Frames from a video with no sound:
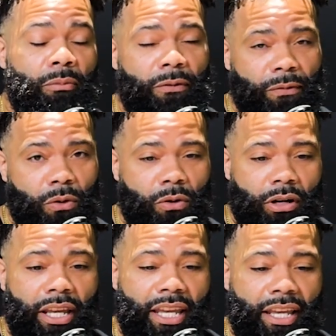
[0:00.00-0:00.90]

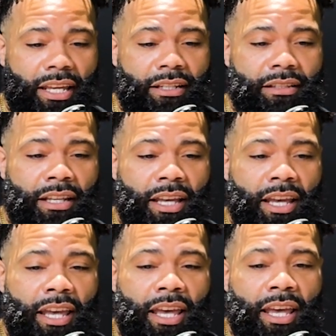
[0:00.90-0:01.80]
4 is,
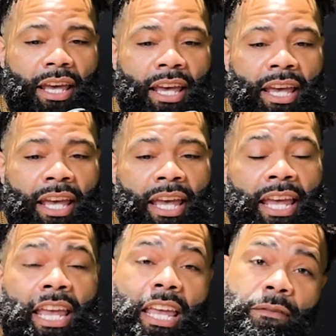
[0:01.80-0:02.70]

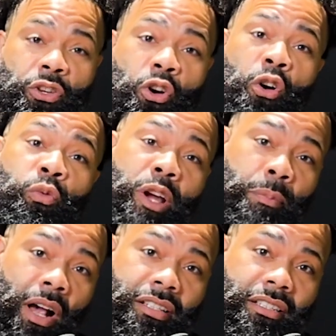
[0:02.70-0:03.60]
if you're going to rip
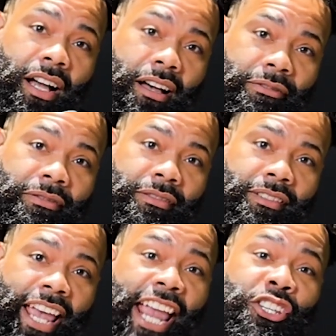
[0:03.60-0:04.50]
our stuff
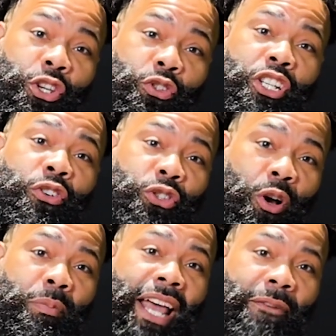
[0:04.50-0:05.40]
and use it on
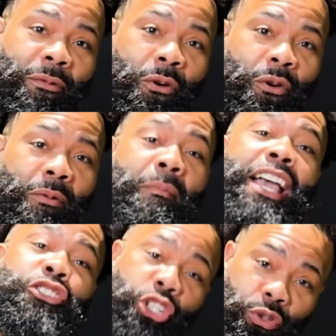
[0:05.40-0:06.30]
your platform, make
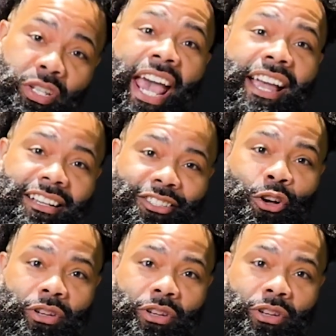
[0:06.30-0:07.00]
sure you tag us on it.